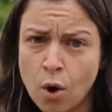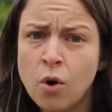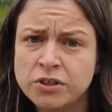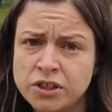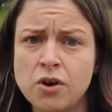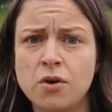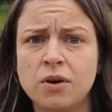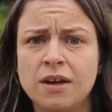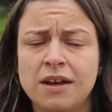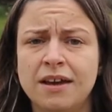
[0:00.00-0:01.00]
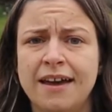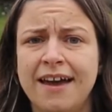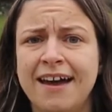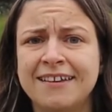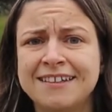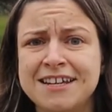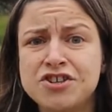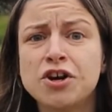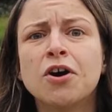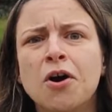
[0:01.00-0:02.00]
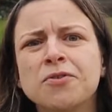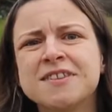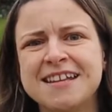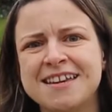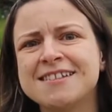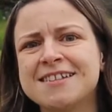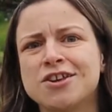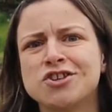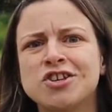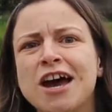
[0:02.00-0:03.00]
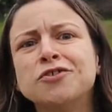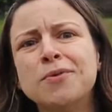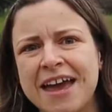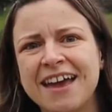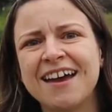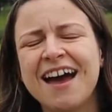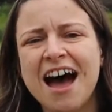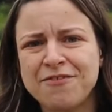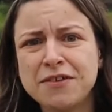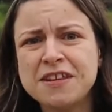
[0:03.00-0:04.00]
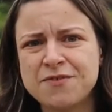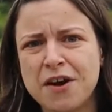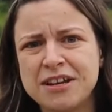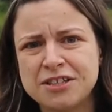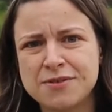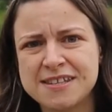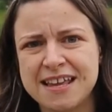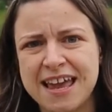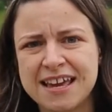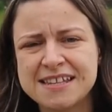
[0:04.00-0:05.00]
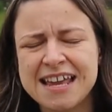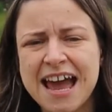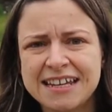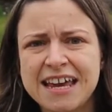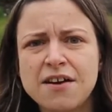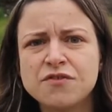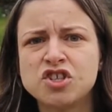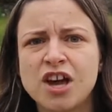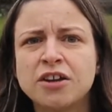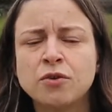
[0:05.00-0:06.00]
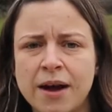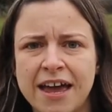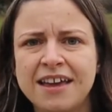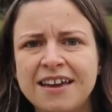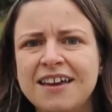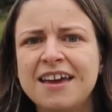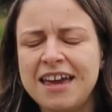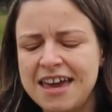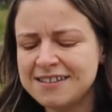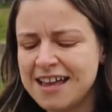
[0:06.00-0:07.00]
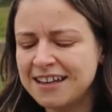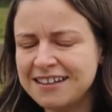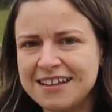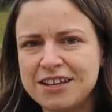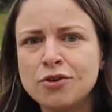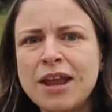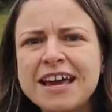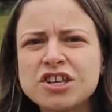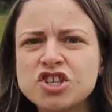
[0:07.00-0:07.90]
audio, and the teacher calls this shadowing. I found this very interesting because the idea of shadowing is that you like a